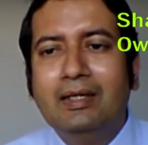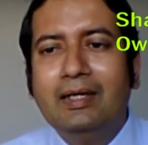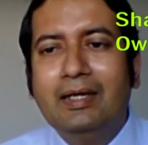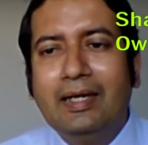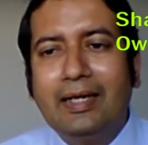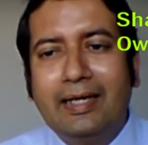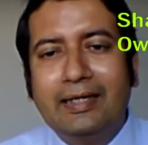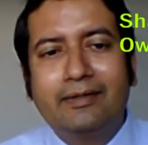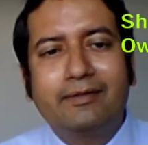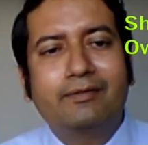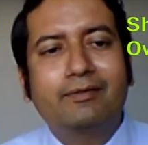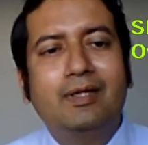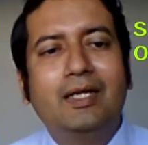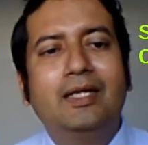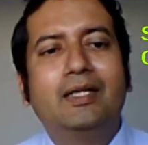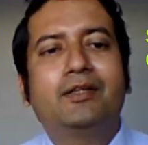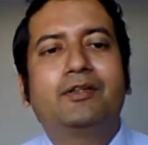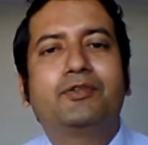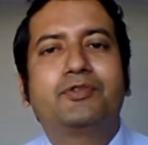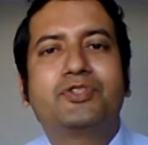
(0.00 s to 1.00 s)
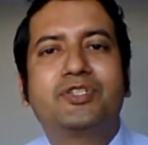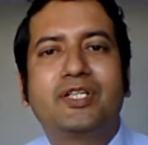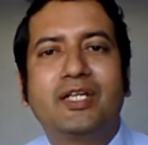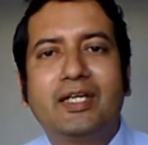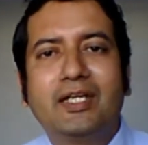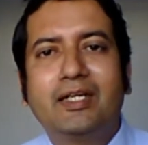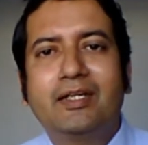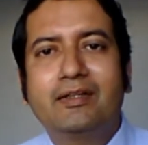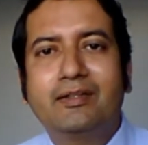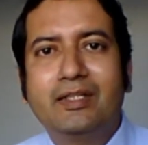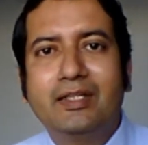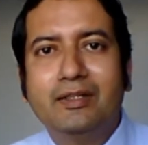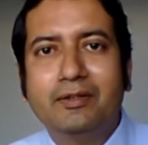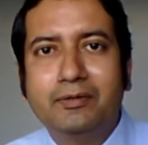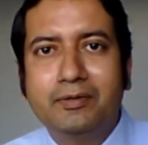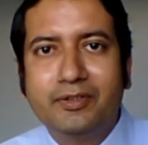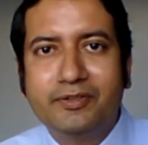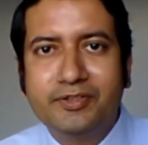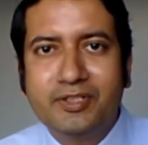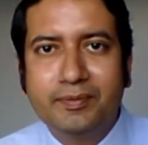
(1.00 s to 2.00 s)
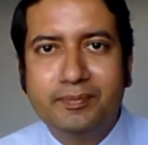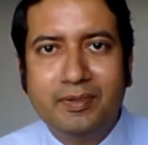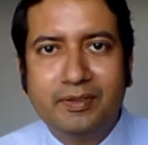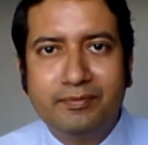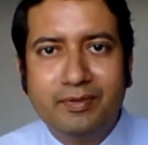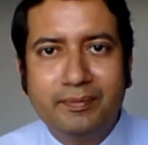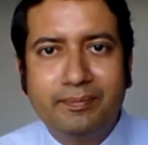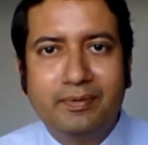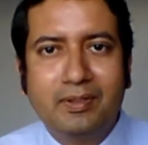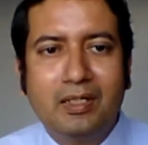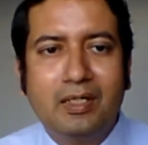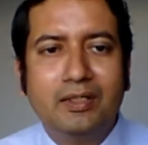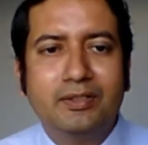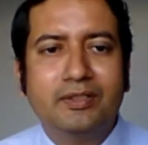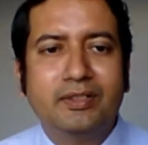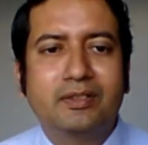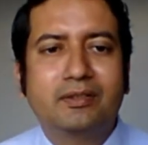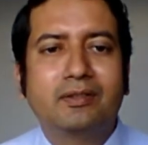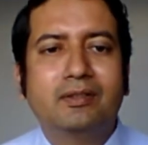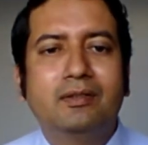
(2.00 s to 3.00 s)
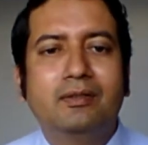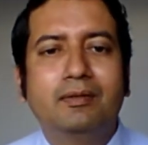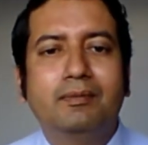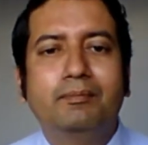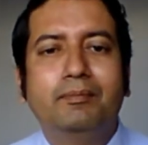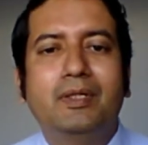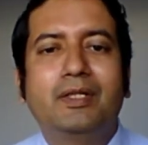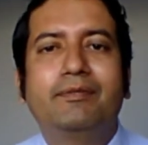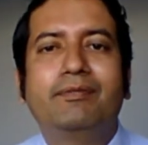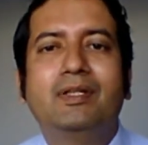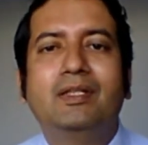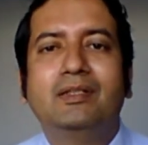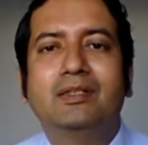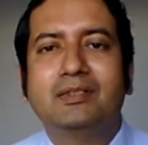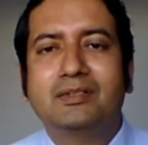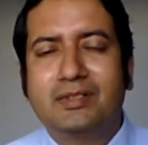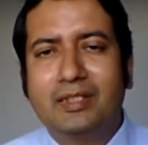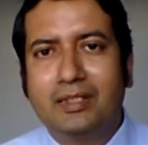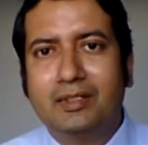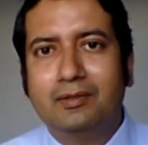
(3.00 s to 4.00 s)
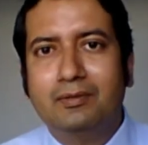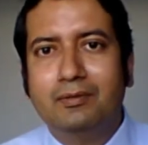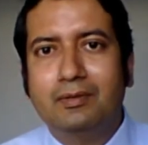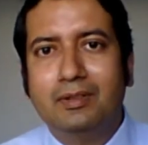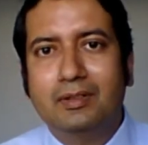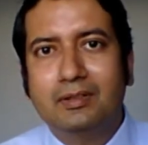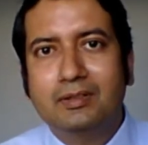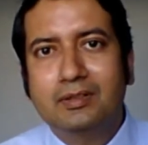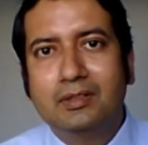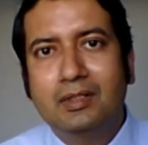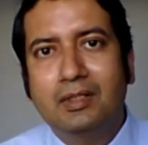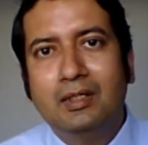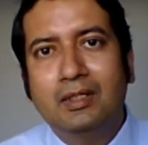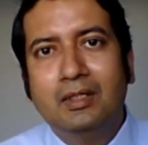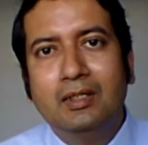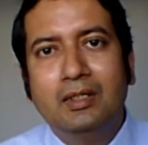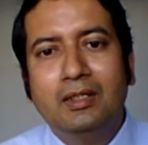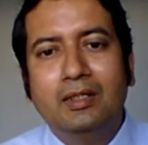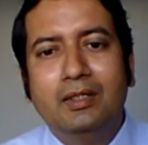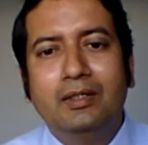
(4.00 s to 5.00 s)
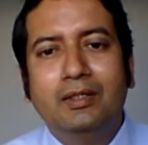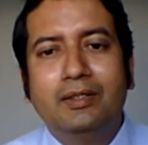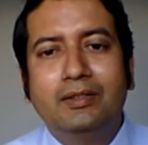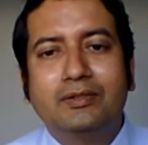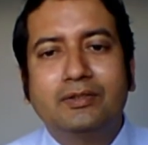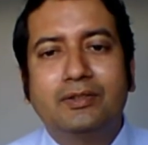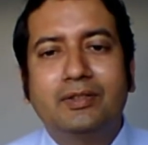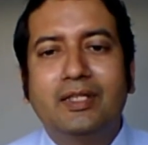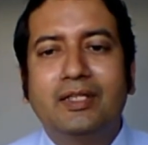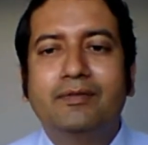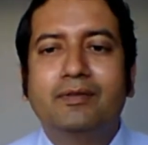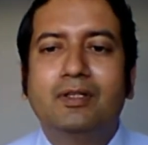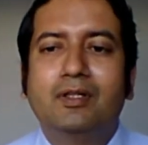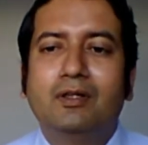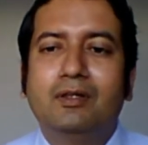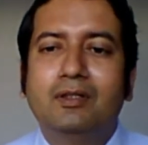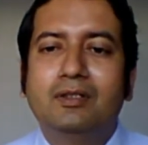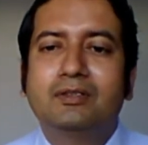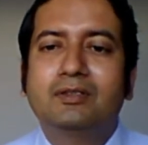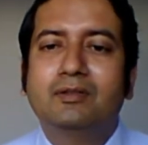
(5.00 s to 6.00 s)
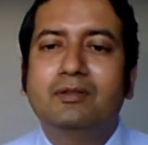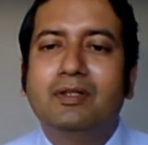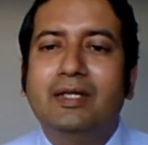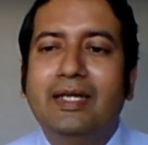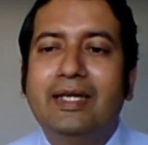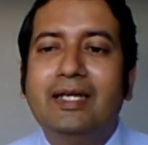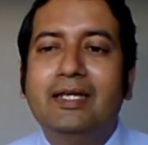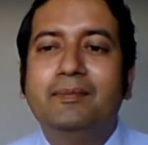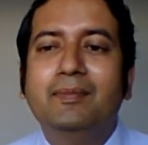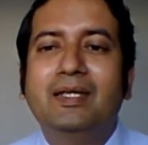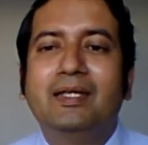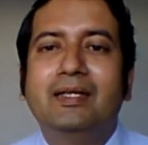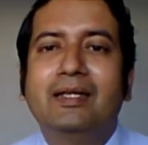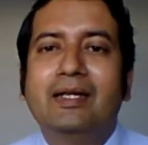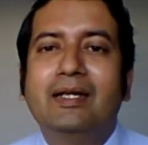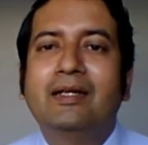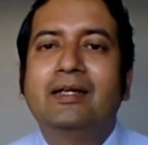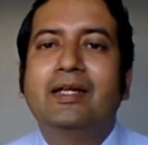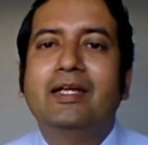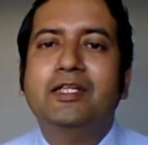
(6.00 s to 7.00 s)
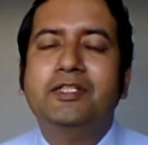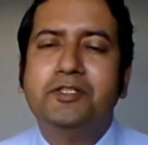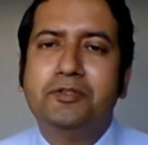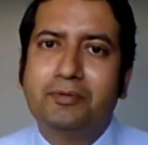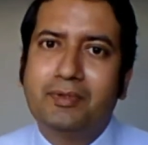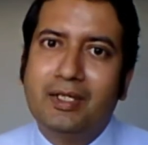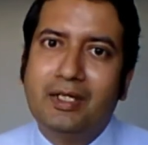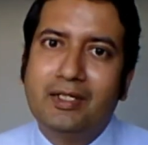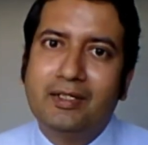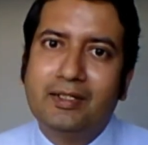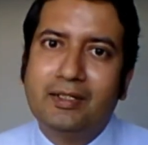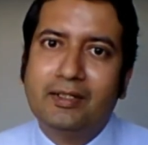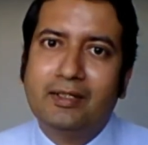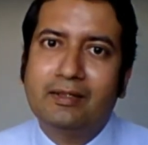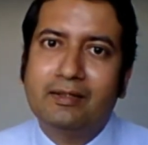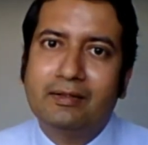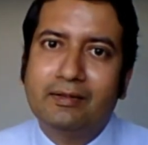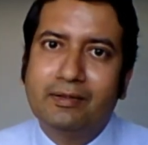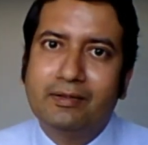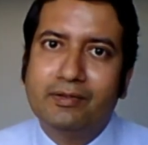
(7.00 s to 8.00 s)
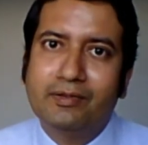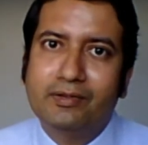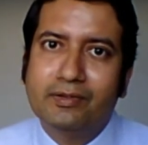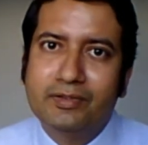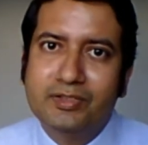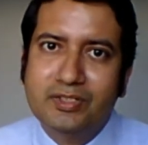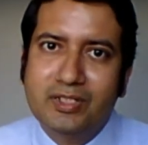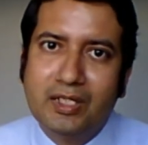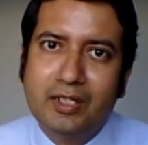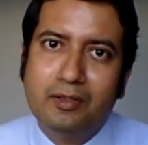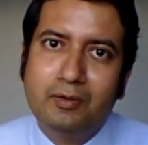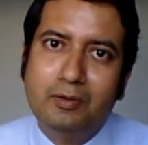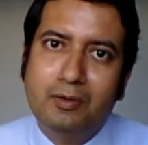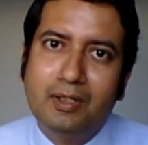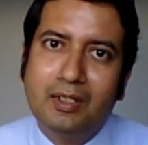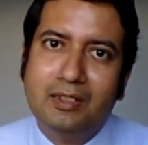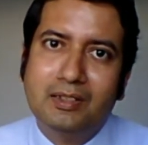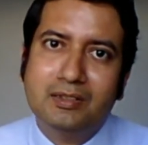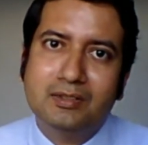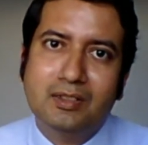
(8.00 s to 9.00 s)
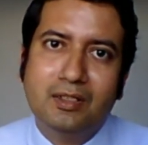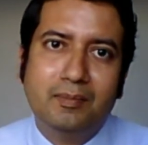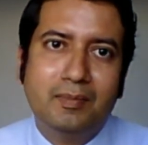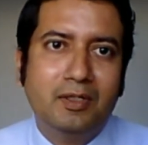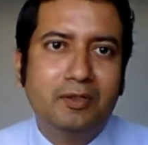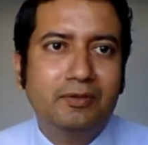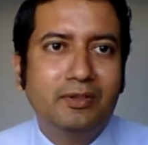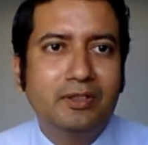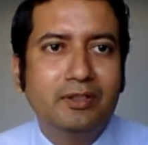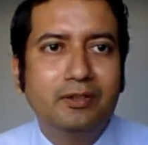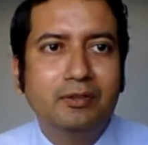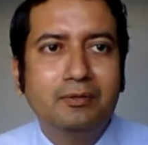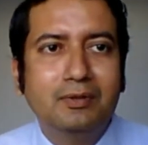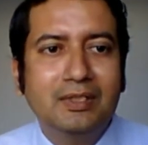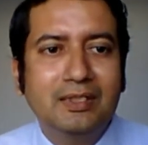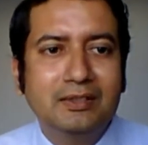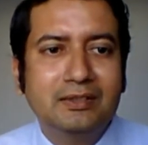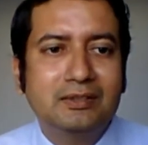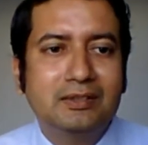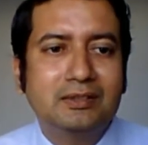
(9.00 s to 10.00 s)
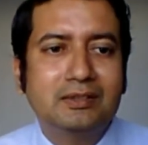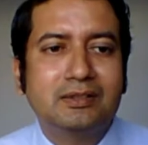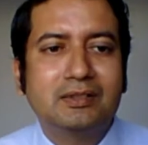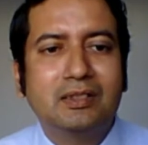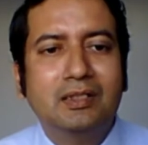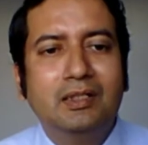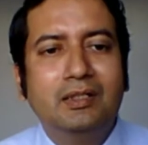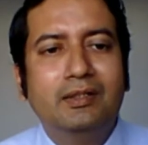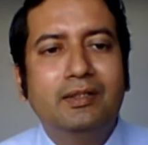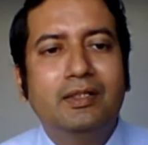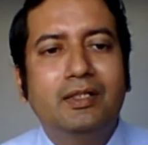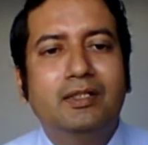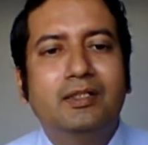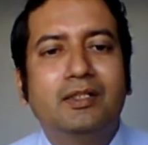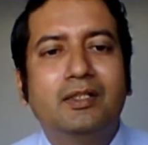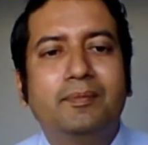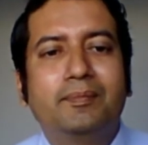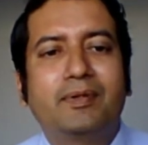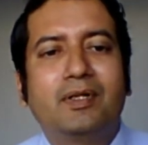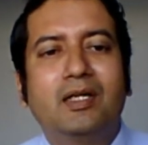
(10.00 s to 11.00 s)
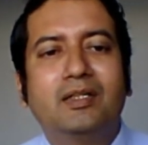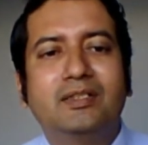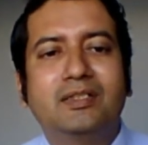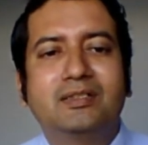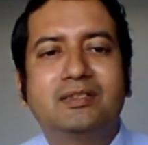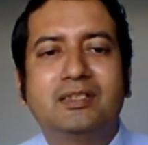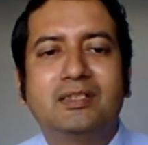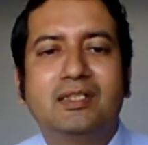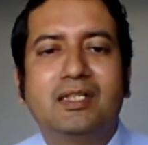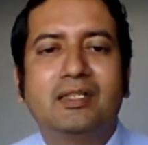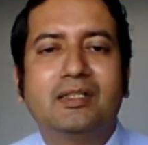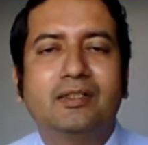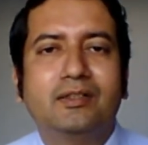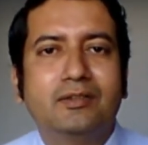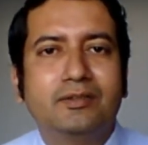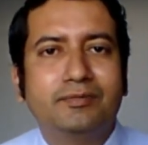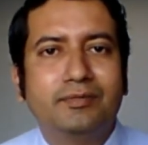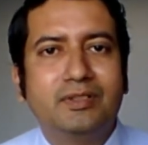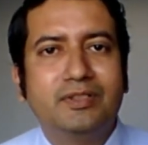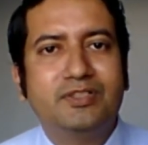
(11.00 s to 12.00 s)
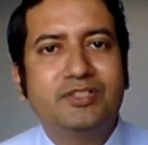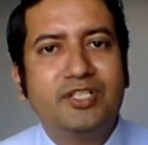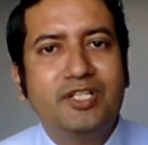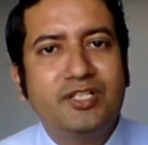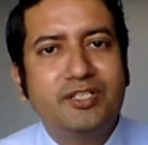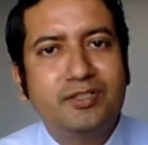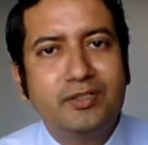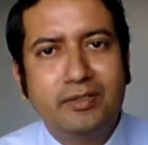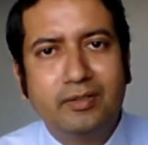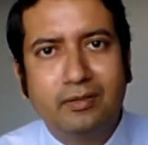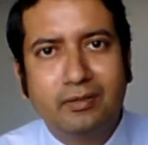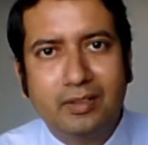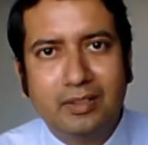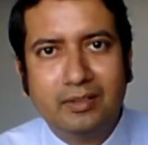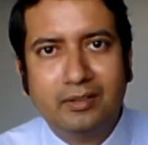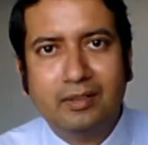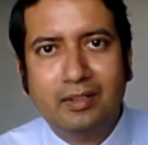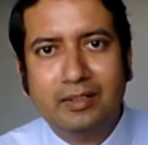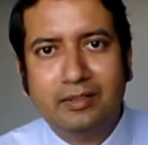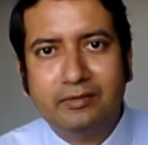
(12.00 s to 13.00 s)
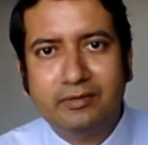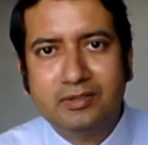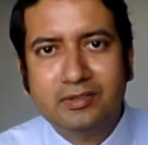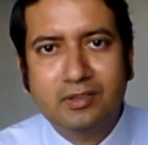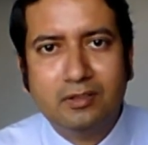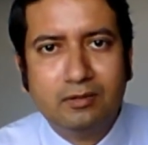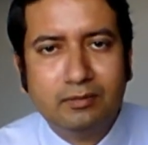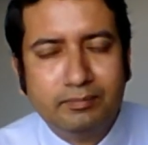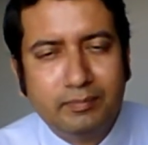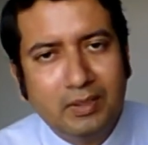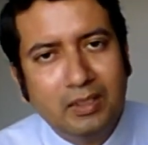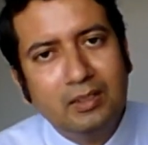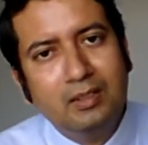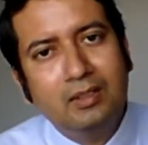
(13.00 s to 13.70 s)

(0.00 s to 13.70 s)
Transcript: at trying to share the ownership of the project between the stakeholders. So they were also aiming at educating stakeholders about the nuances in the project scenarios with changing or unclear scope.